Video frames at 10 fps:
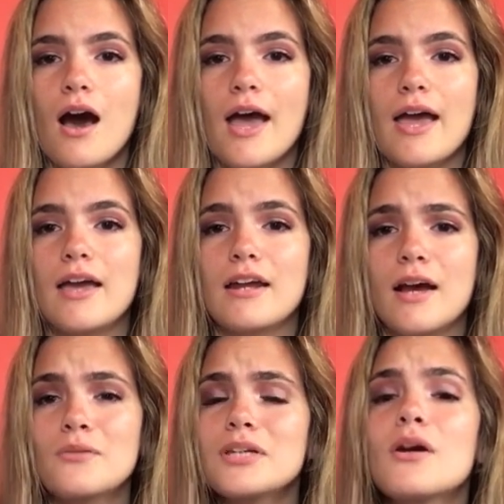and
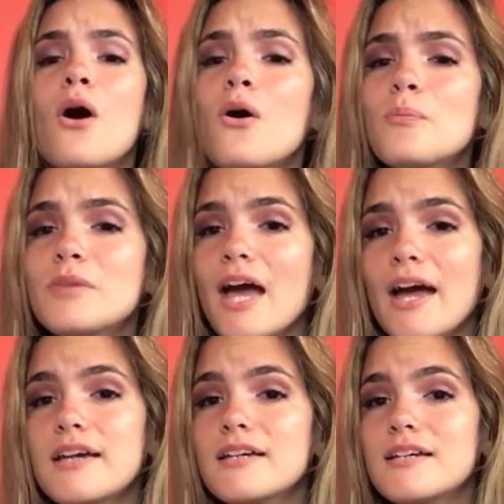I really hope
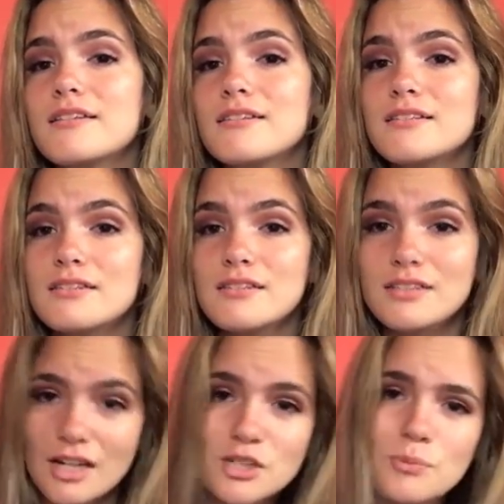that it can
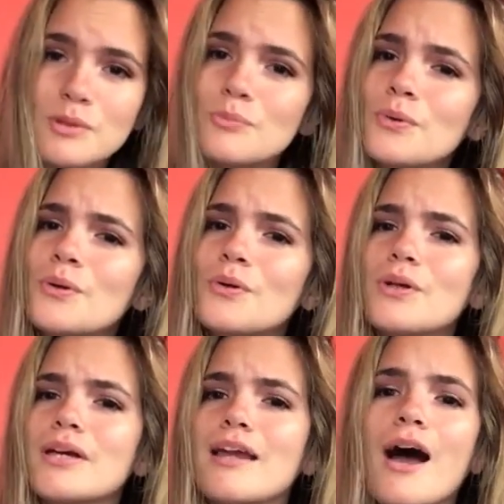touch people
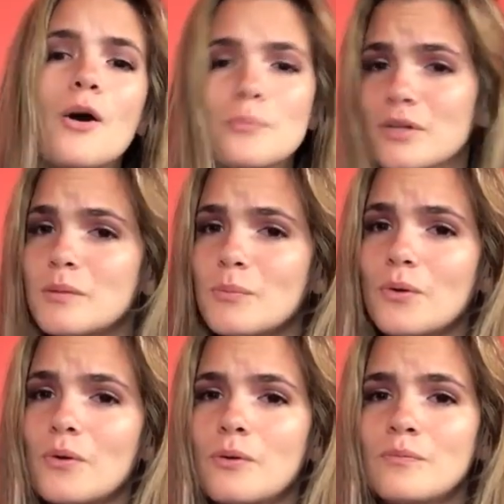and help
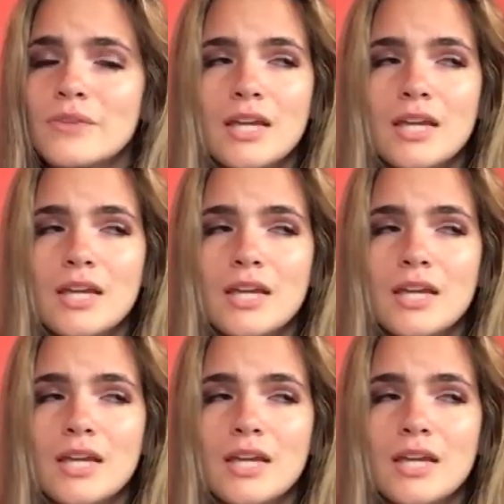people